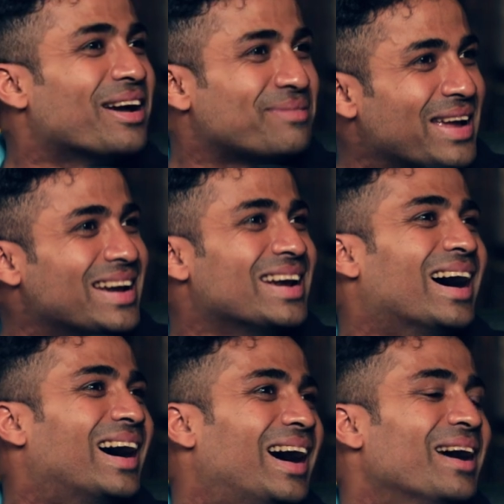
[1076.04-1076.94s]
we have been
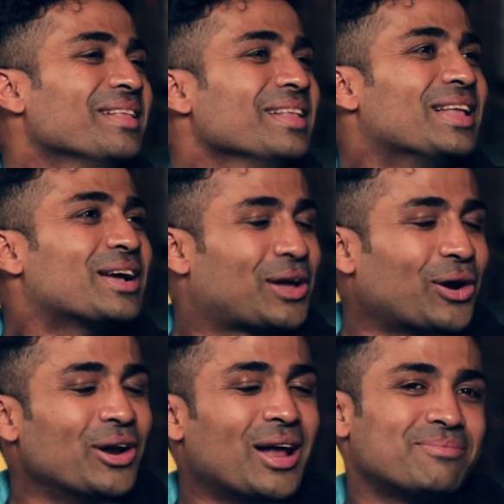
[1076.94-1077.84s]

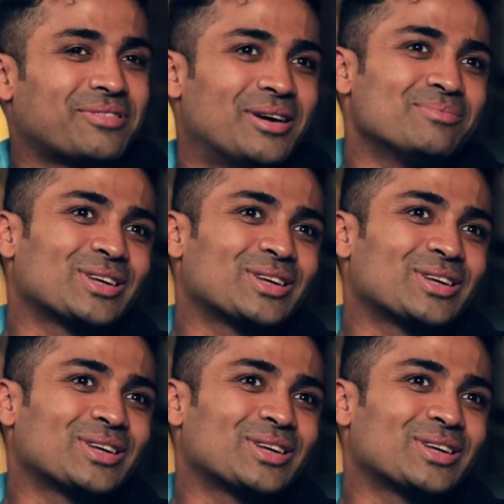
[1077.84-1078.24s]
grown up from